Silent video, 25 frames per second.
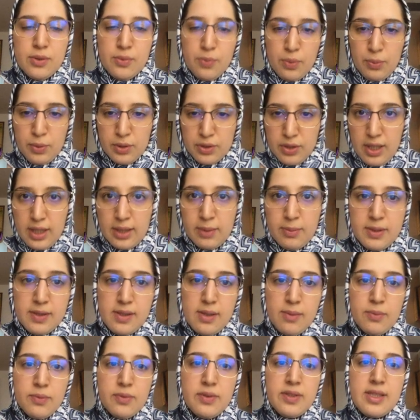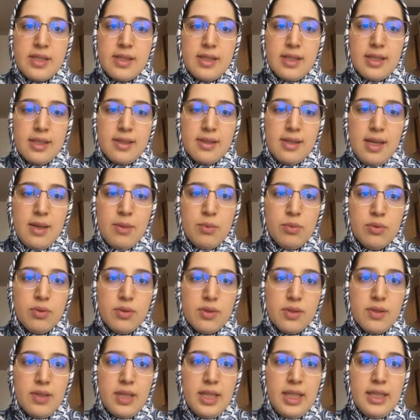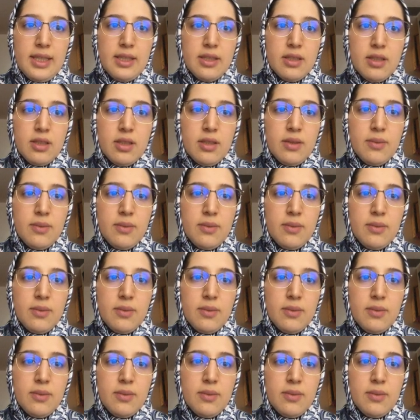We will talk about some of these examples later.